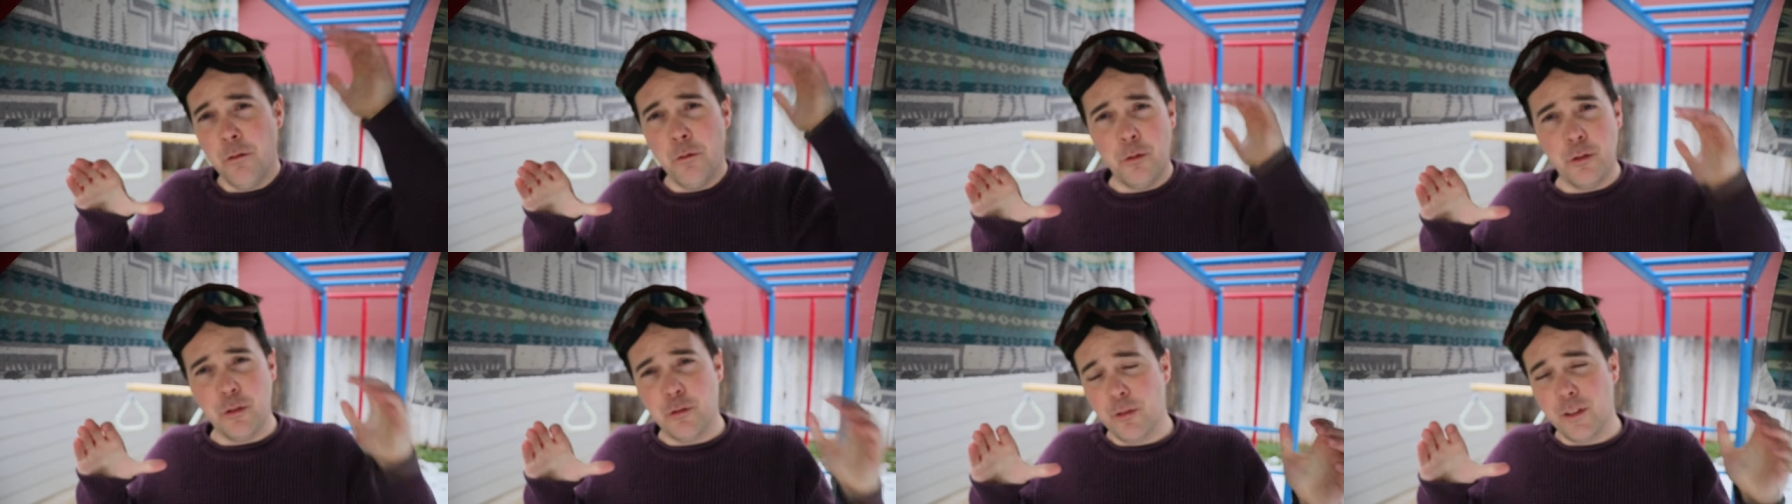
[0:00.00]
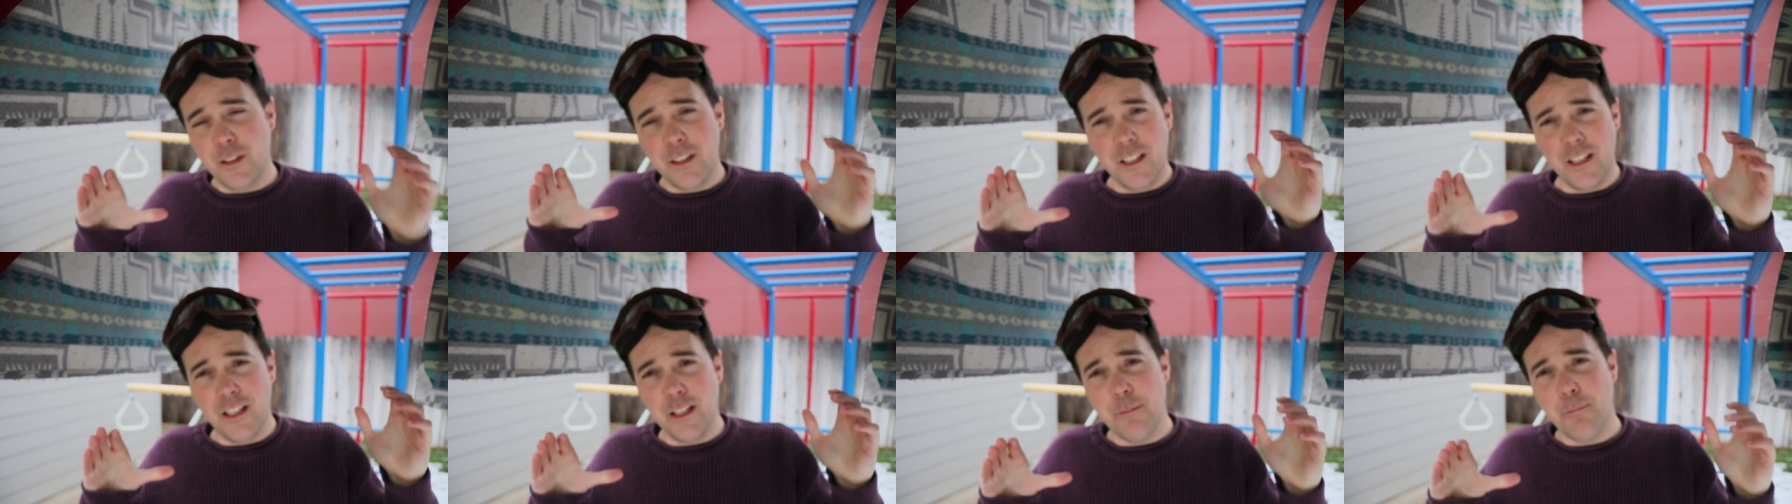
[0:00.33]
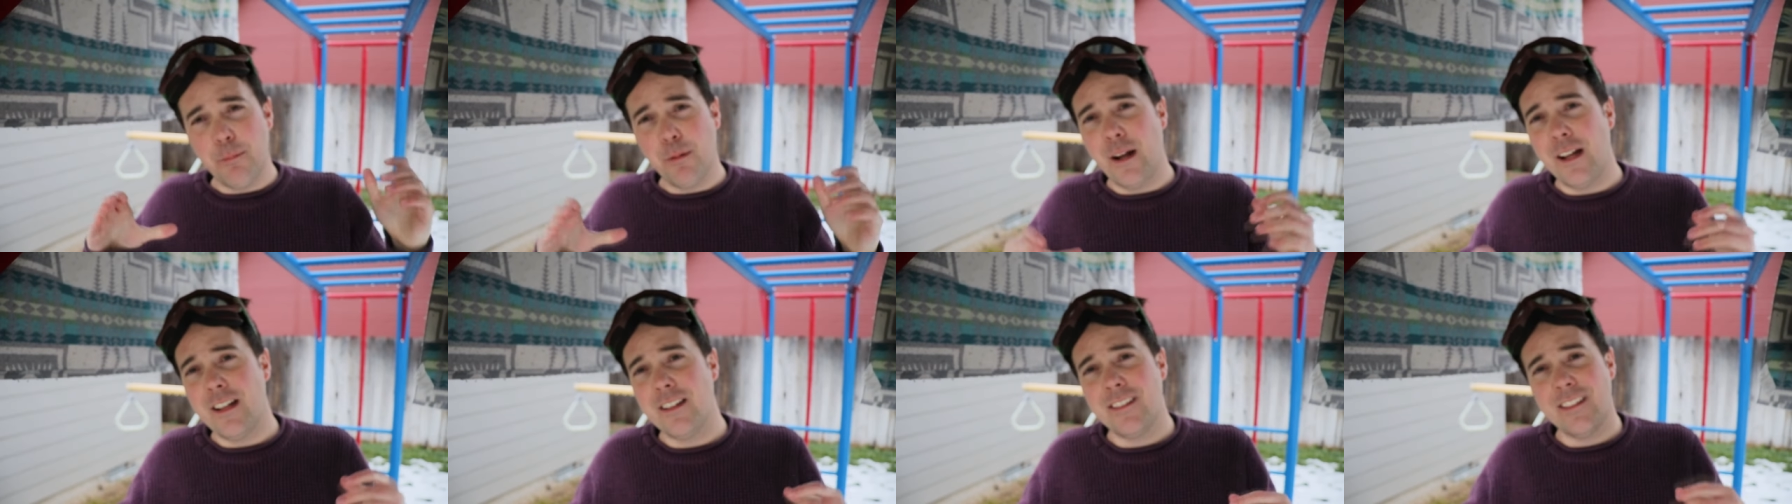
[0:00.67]
was really
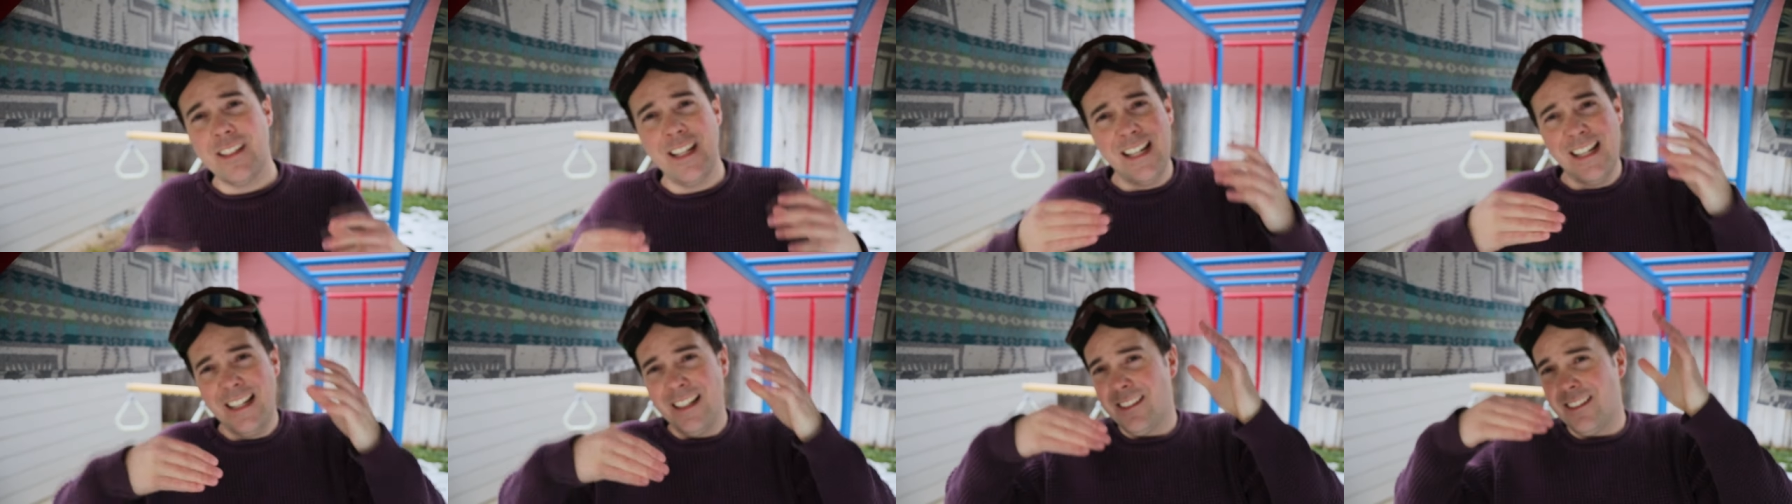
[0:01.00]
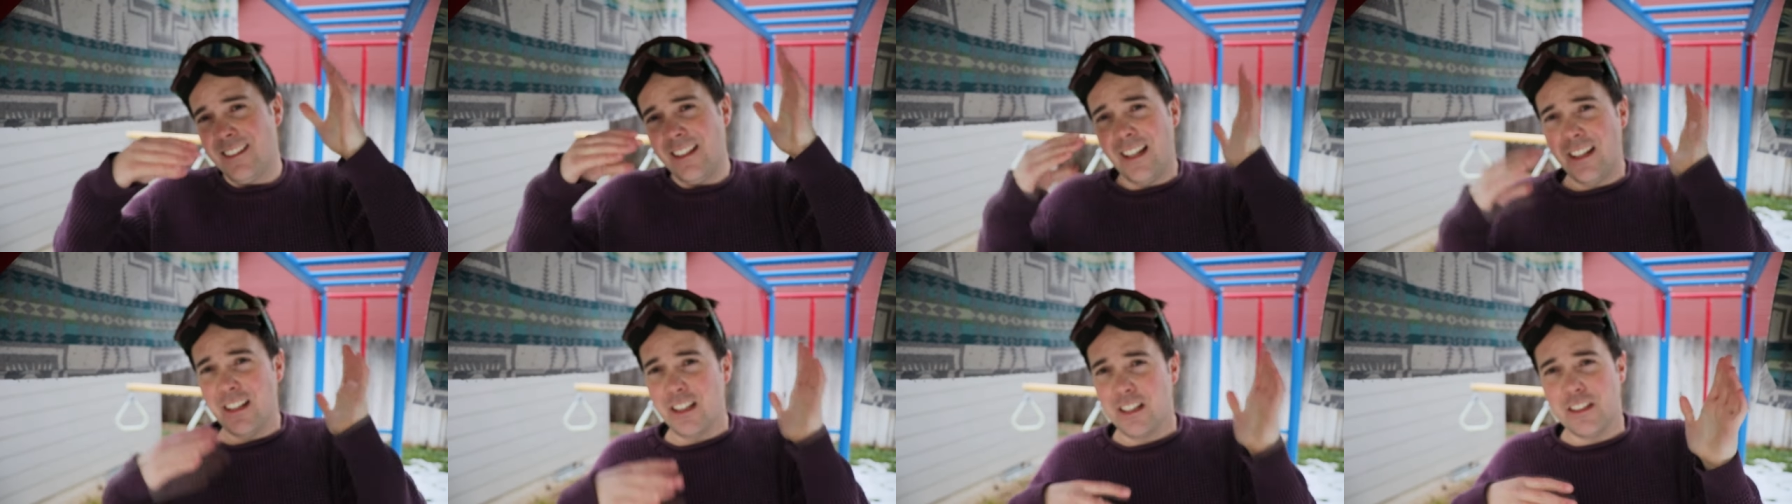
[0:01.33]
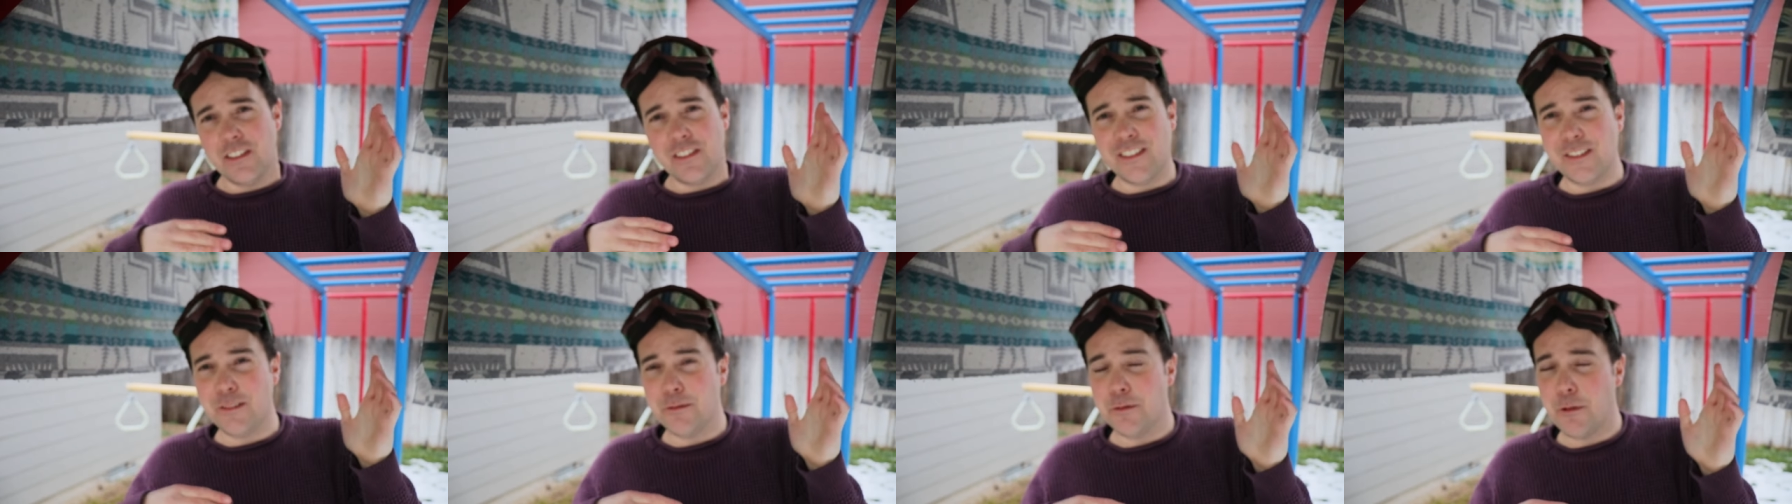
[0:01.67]
unimpressed, saw the
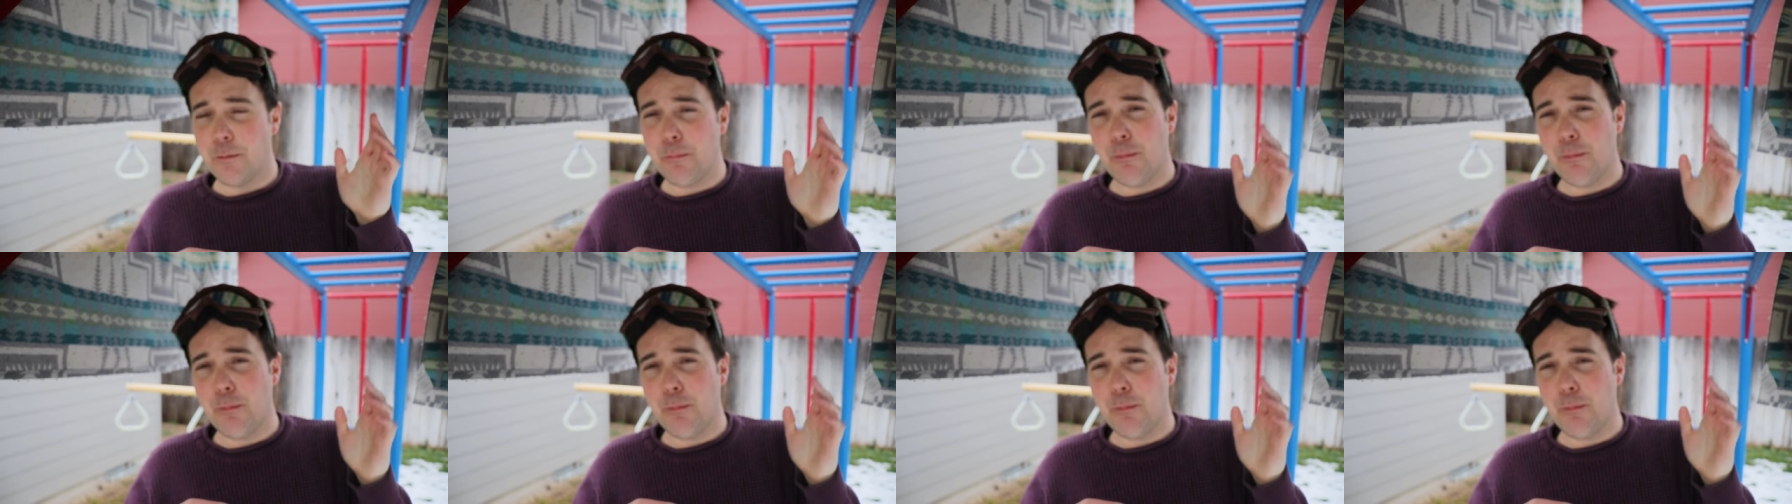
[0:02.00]
consumer